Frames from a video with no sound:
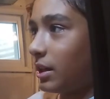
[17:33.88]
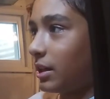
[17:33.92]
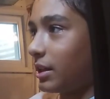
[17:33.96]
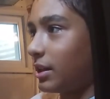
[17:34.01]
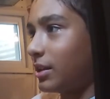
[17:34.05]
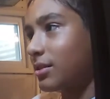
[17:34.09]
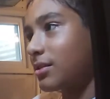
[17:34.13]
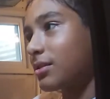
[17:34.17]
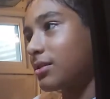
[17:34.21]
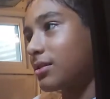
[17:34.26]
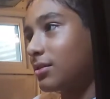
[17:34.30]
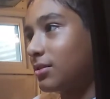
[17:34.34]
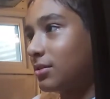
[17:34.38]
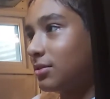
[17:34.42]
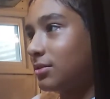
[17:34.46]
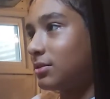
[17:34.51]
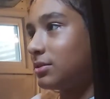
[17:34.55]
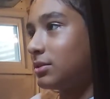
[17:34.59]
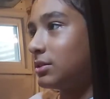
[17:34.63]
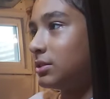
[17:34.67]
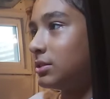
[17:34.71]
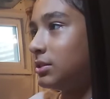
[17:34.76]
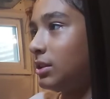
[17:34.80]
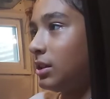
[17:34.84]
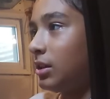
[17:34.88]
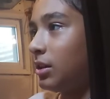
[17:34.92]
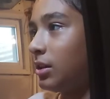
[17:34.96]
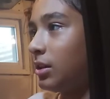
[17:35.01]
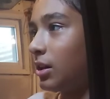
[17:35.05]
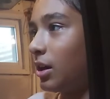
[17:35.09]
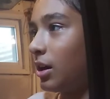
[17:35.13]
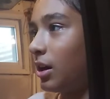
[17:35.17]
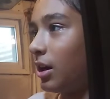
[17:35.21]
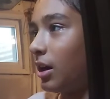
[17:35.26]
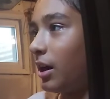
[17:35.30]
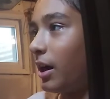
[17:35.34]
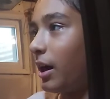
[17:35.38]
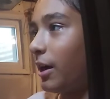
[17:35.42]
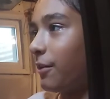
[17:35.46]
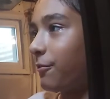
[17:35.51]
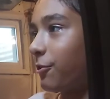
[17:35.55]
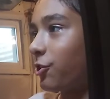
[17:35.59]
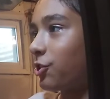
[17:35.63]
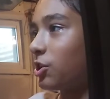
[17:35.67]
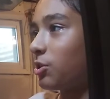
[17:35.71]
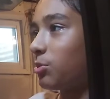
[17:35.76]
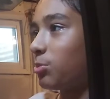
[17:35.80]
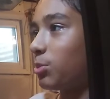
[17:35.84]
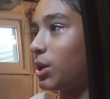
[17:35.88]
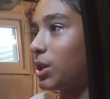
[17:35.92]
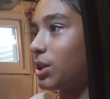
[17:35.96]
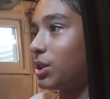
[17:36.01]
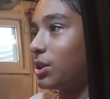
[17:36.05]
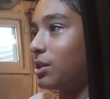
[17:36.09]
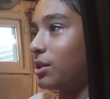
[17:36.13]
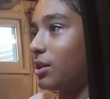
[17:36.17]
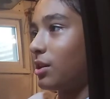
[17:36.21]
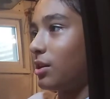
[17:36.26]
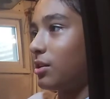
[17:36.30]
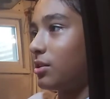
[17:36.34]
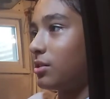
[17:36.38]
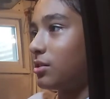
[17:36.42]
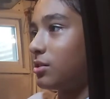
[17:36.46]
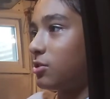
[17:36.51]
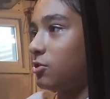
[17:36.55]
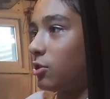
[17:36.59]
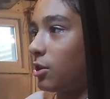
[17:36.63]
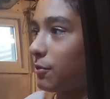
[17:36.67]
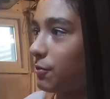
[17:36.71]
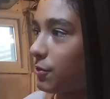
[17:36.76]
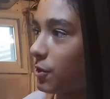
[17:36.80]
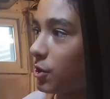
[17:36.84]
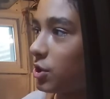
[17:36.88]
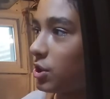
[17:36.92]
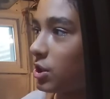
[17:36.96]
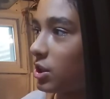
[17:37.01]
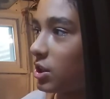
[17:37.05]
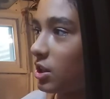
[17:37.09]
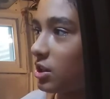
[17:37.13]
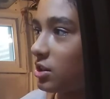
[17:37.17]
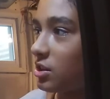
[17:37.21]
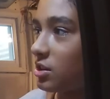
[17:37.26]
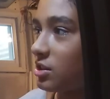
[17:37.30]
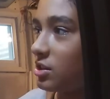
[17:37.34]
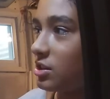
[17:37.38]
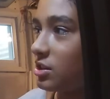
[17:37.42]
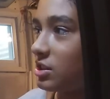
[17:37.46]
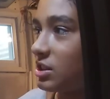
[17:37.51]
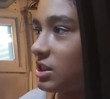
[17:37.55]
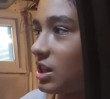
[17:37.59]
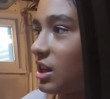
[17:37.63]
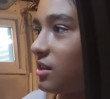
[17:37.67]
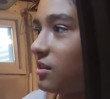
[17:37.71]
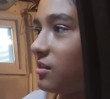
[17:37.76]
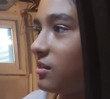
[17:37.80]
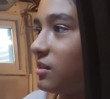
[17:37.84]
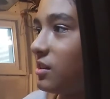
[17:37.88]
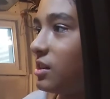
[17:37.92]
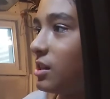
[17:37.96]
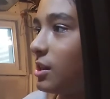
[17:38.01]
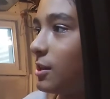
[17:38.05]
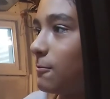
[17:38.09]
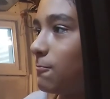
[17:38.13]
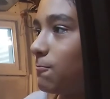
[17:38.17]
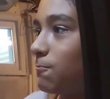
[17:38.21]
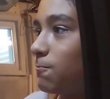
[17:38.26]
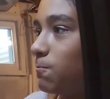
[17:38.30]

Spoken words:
I guess. I've already got the designs.